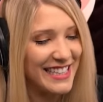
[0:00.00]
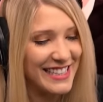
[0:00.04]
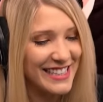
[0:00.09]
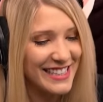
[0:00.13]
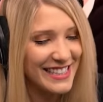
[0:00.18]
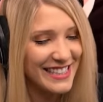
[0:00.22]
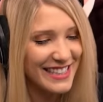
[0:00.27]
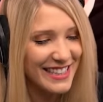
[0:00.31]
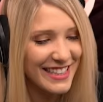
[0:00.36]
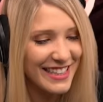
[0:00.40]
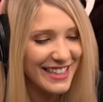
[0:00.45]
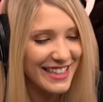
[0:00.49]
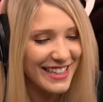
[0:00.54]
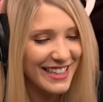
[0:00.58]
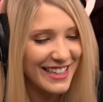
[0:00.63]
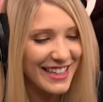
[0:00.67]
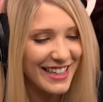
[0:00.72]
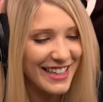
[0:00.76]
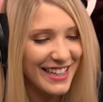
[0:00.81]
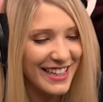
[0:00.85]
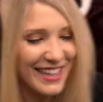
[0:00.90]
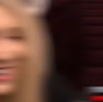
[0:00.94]
Oh,
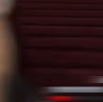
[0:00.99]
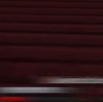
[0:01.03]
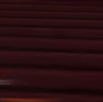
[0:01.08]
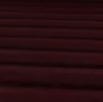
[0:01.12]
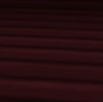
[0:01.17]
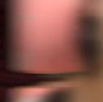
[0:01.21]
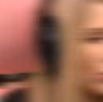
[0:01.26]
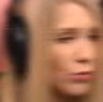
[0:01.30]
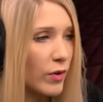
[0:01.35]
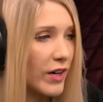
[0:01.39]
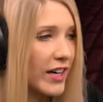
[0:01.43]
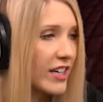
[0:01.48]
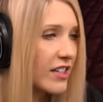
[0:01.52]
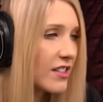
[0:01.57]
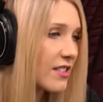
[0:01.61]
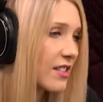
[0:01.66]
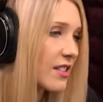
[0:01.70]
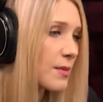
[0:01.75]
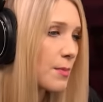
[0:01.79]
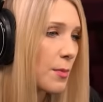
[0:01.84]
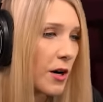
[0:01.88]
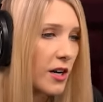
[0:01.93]
no. Where's the
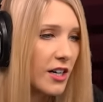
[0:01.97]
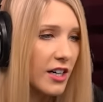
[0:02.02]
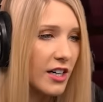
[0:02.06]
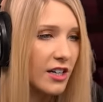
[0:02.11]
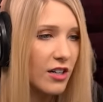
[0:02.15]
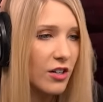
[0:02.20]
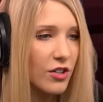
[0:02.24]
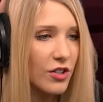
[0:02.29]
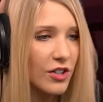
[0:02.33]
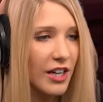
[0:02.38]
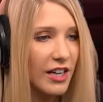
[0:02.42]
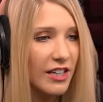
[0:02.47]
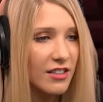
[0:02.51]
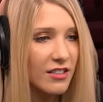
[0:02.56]
spawner? Hold on.